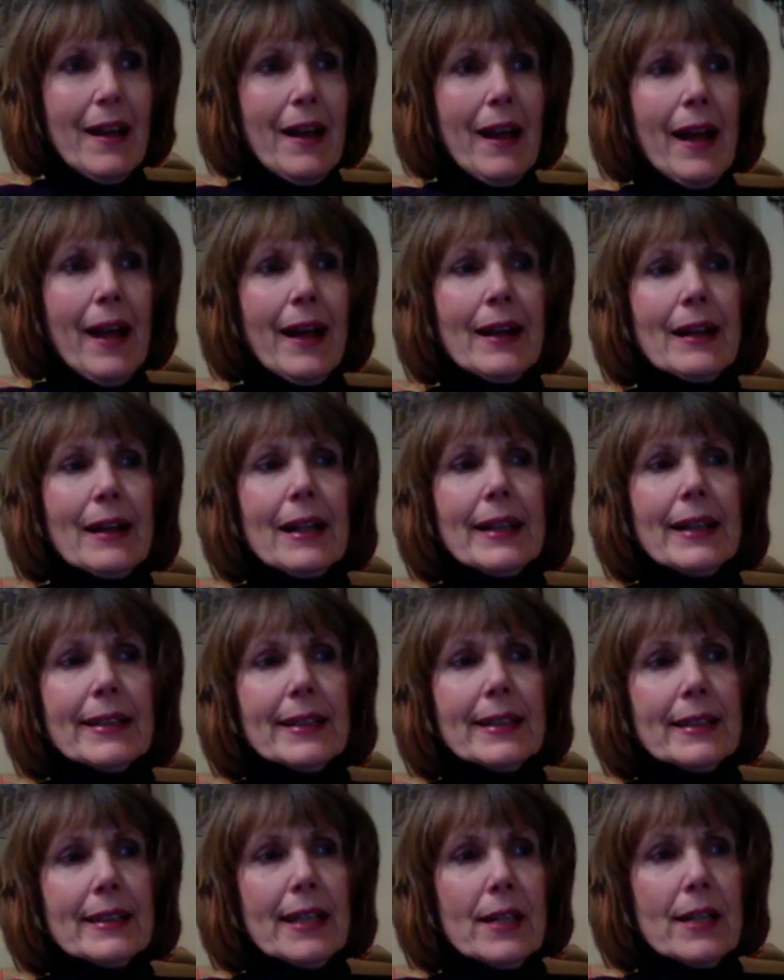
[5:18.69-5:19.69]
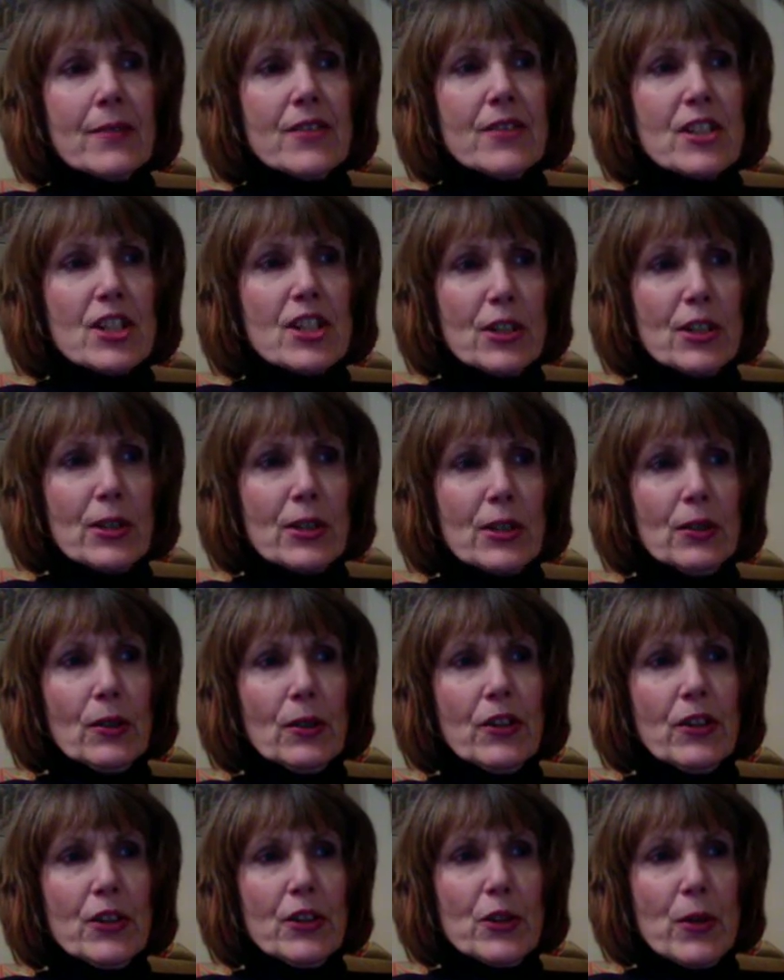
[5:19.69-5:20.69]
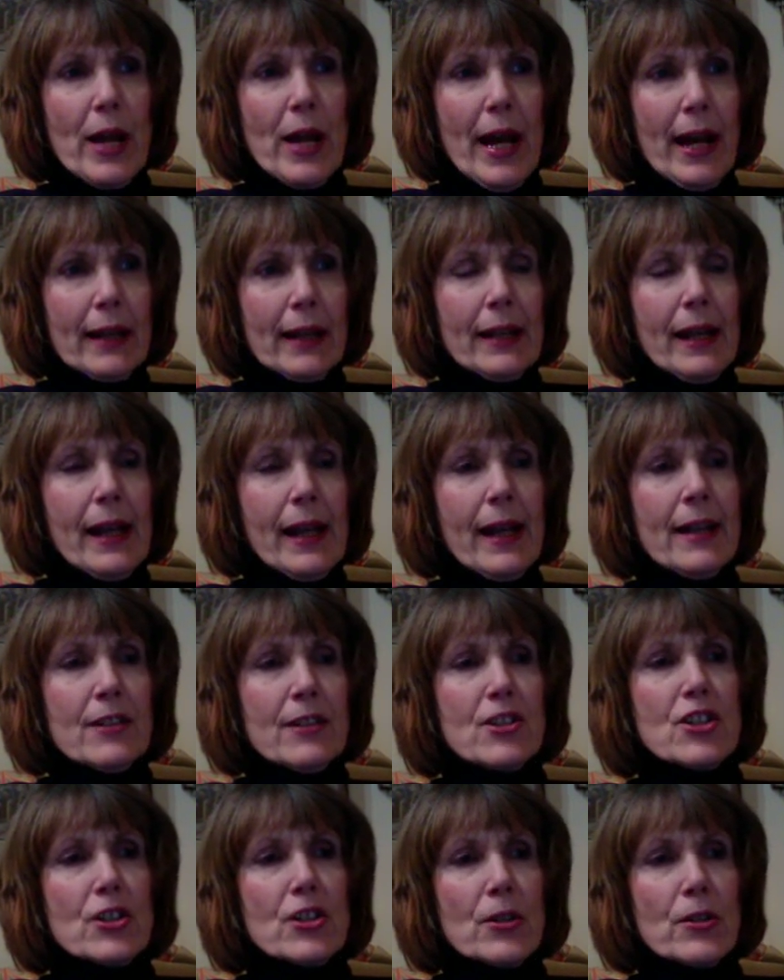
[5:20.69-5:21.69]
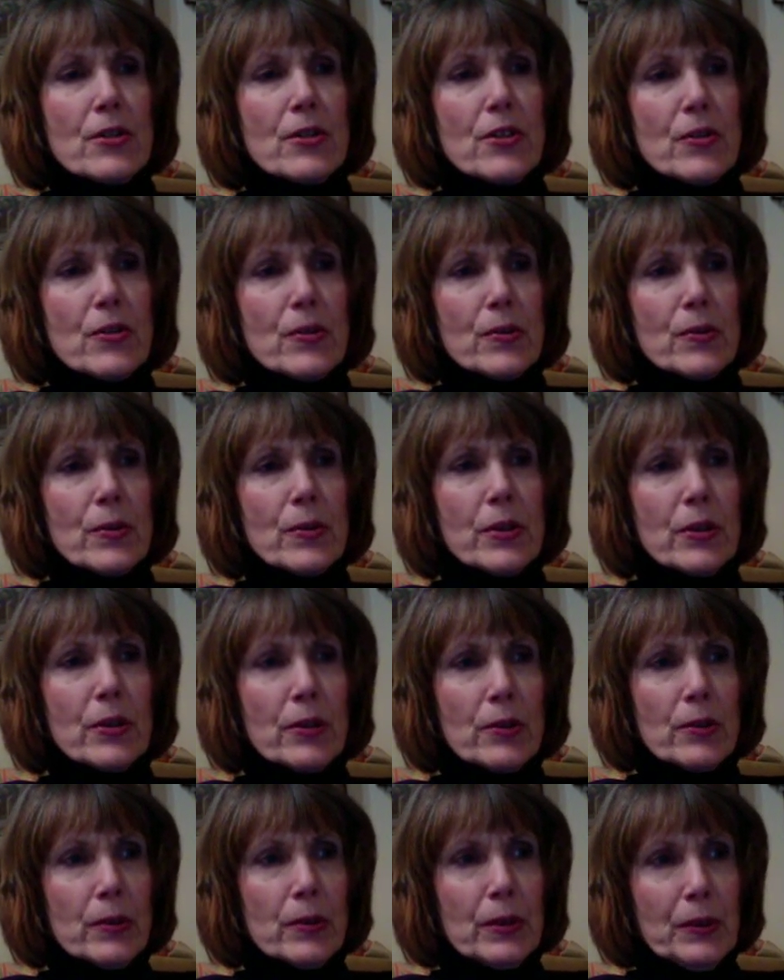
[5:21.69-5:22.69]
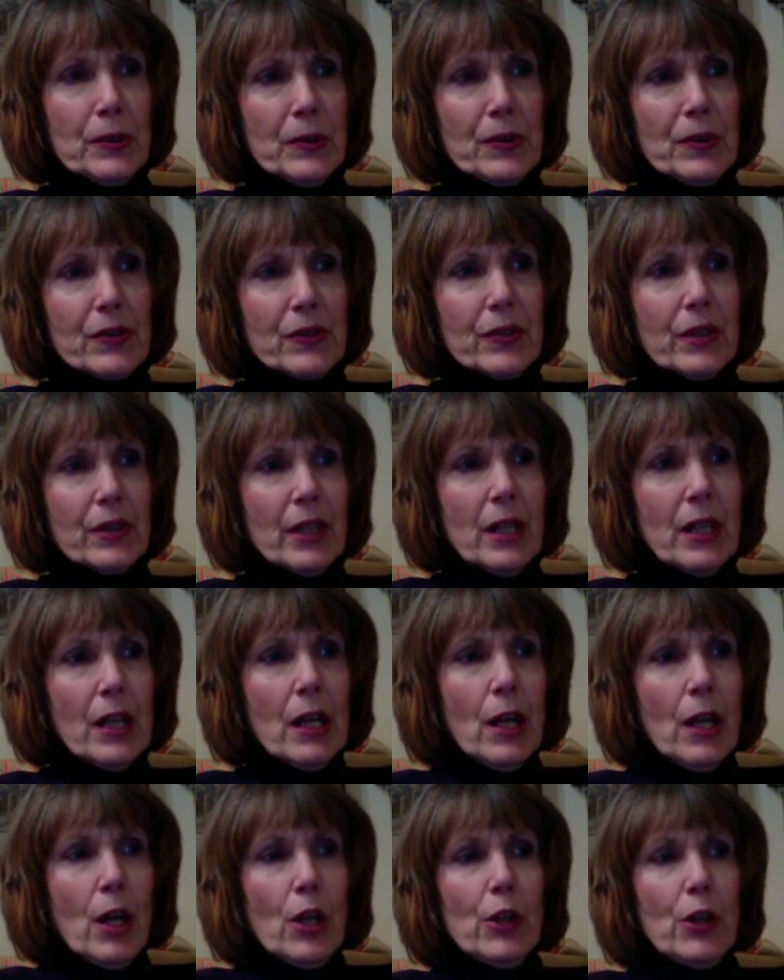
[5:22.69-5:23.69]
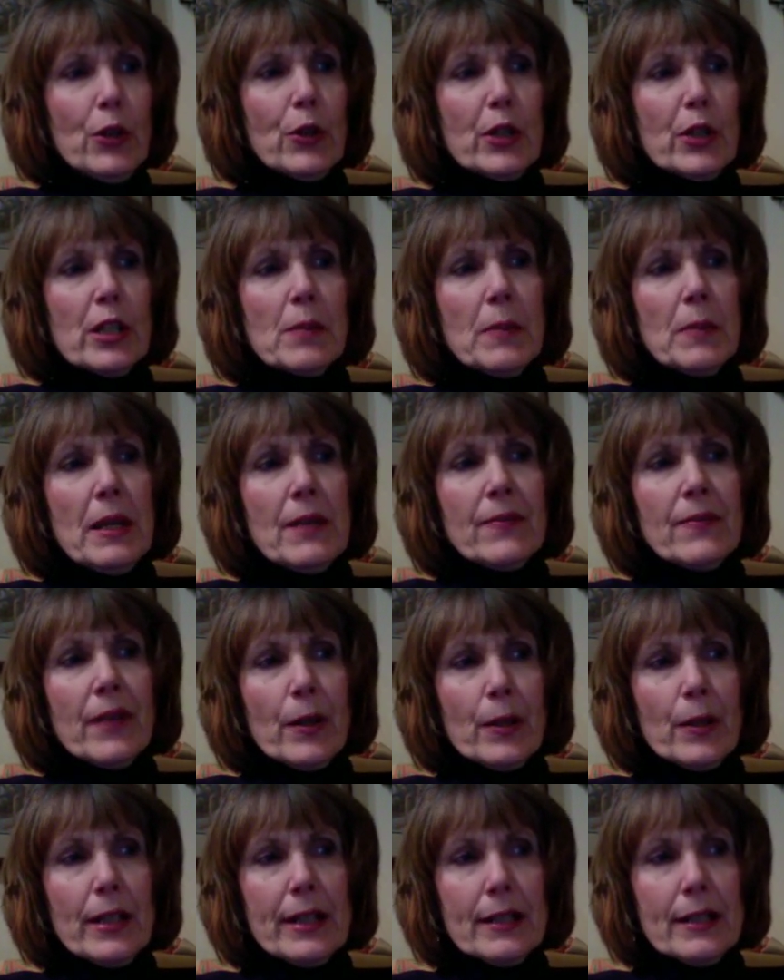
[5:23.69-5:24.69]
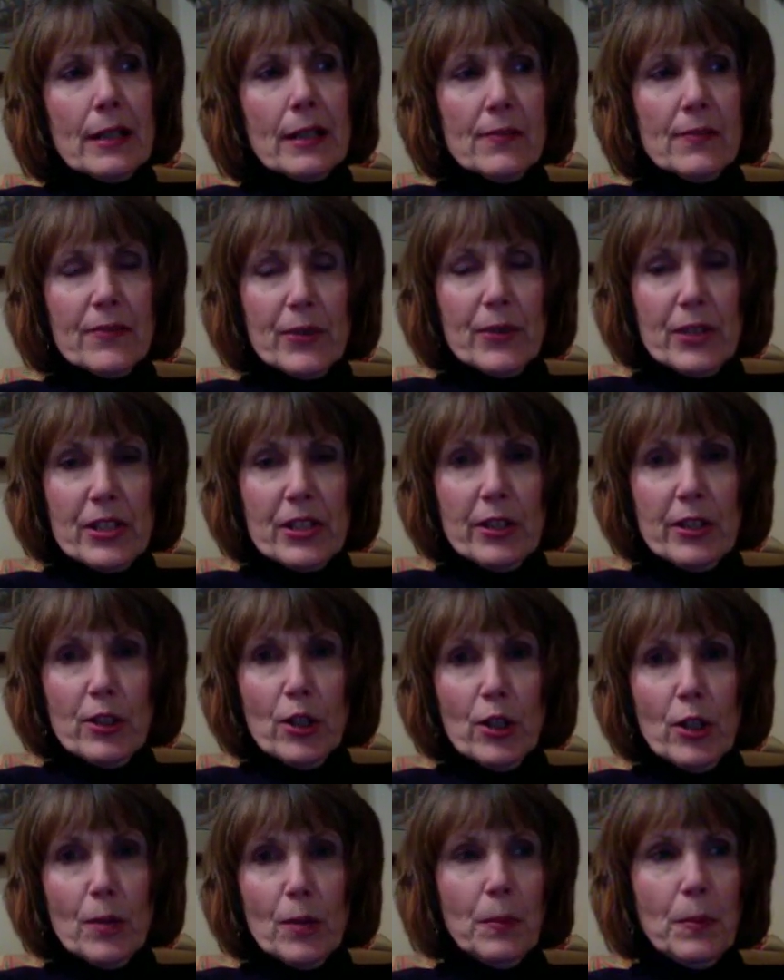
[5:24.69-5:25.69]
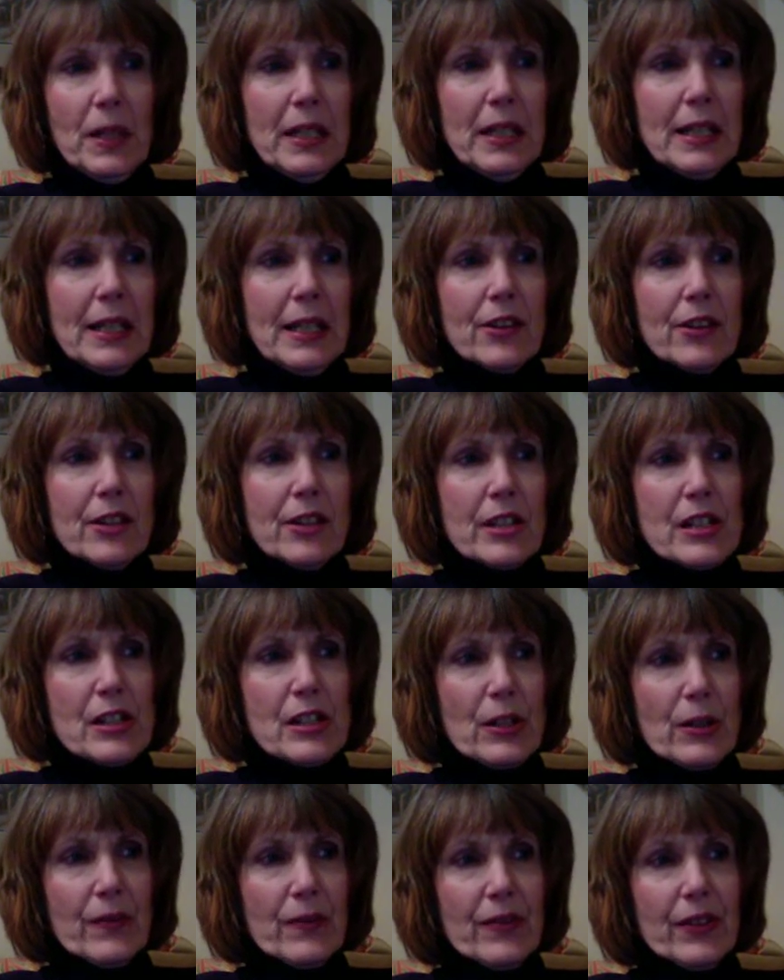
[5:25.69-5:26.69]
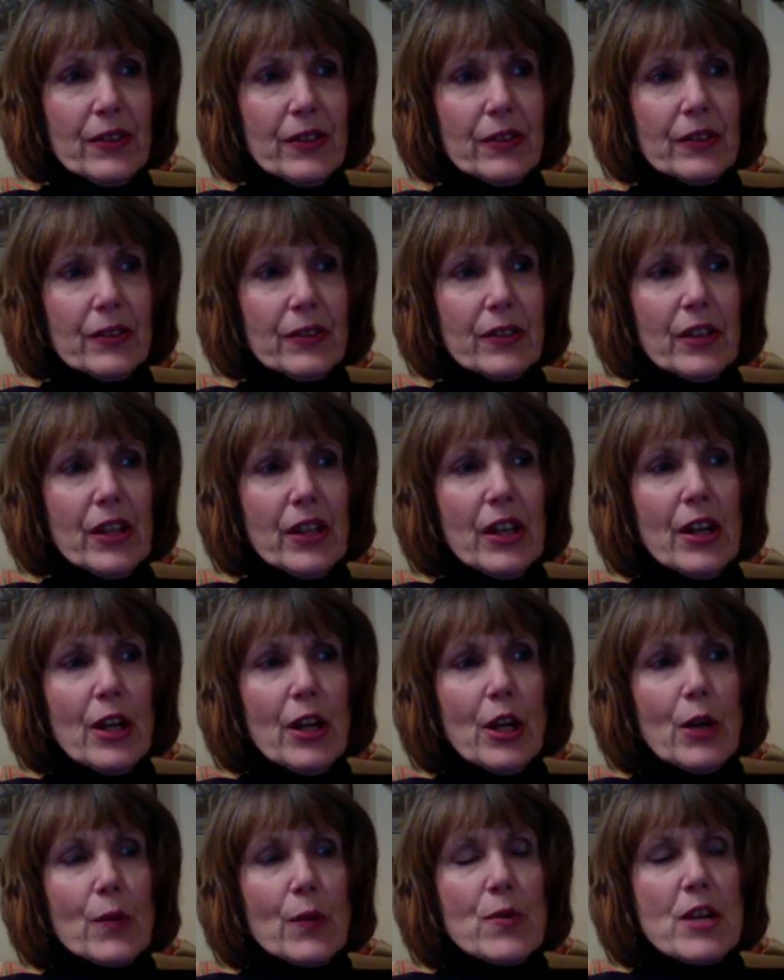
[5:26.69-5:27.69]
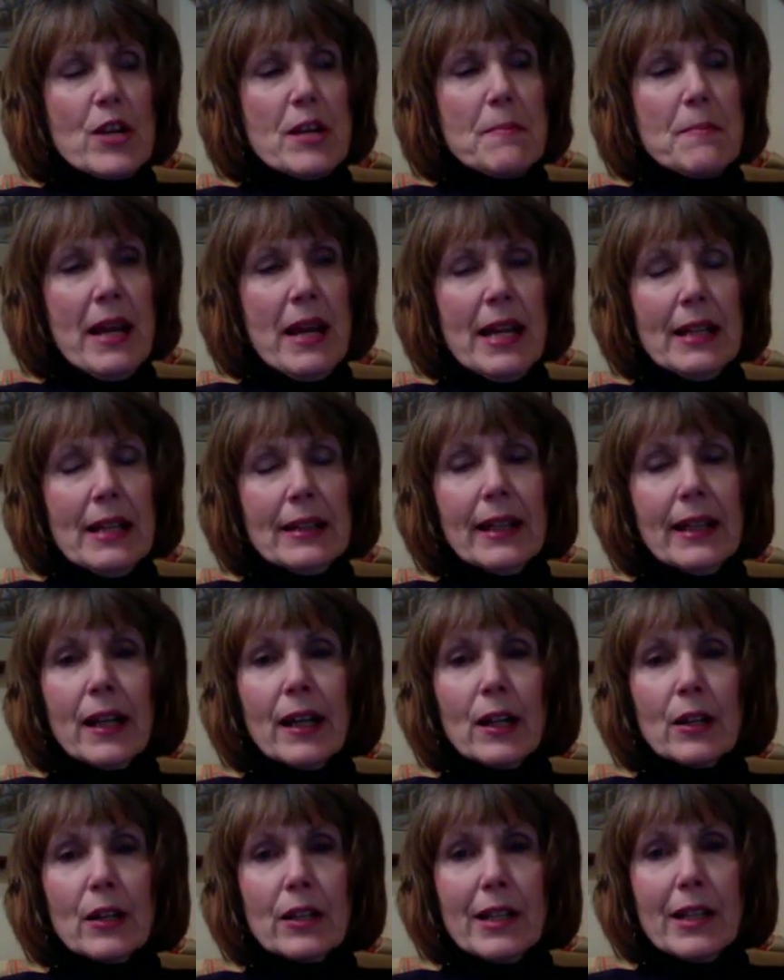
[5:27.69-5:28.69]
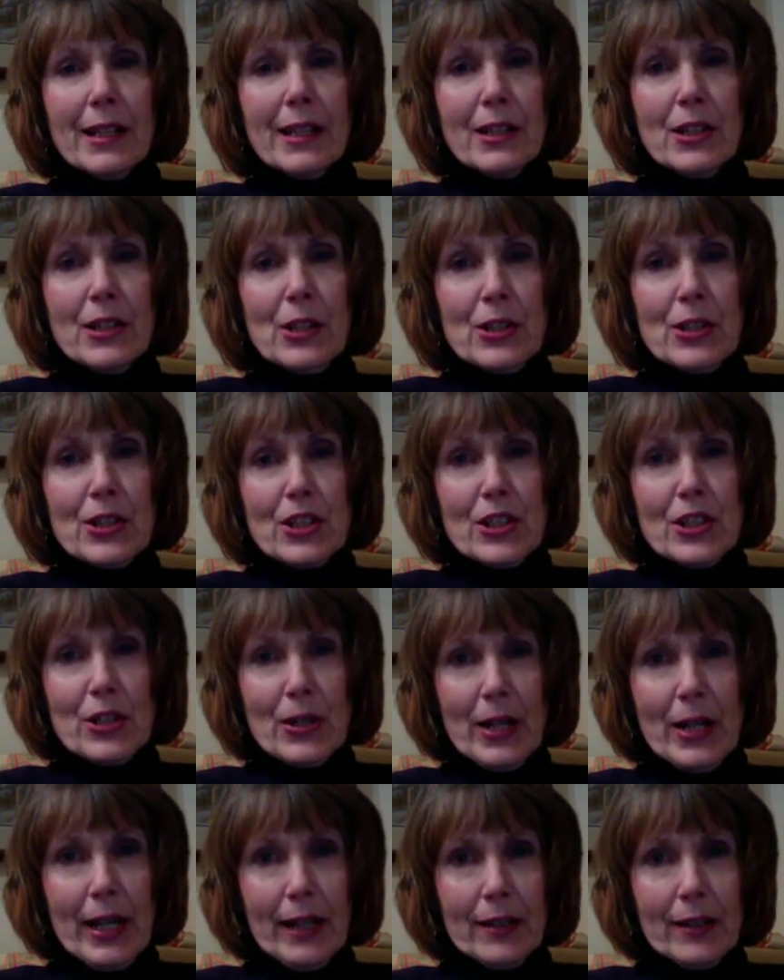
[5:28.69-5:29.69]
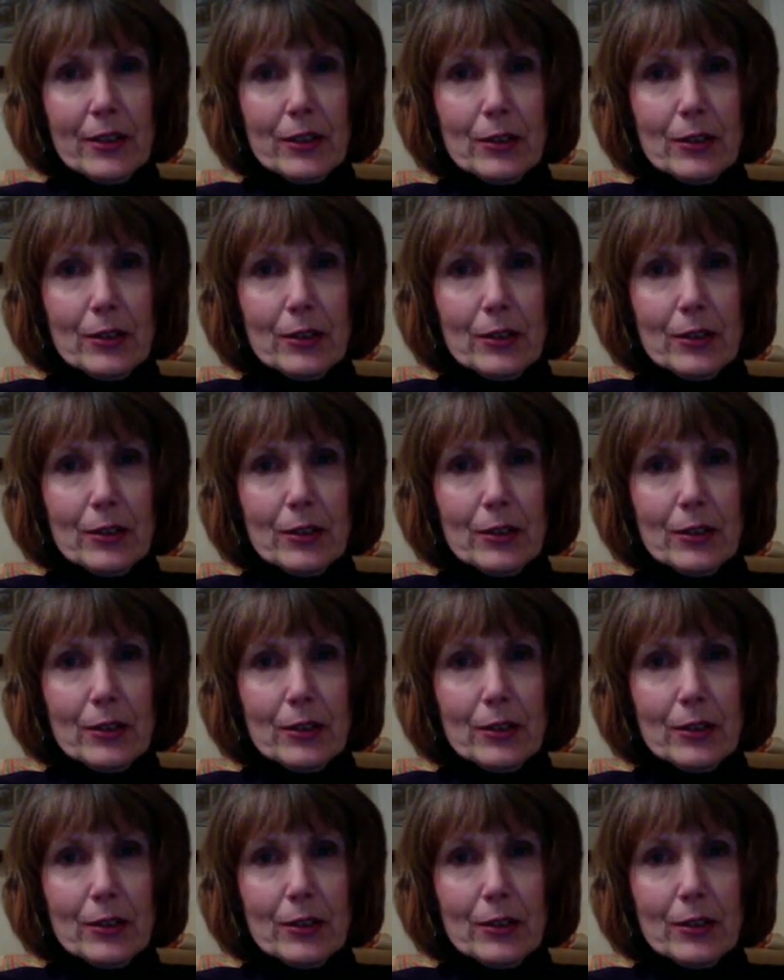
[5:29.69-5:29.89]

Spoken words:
and let the love circle the track and surge through your roots. You can be very comforted beneath the surface. Remain there in your strength.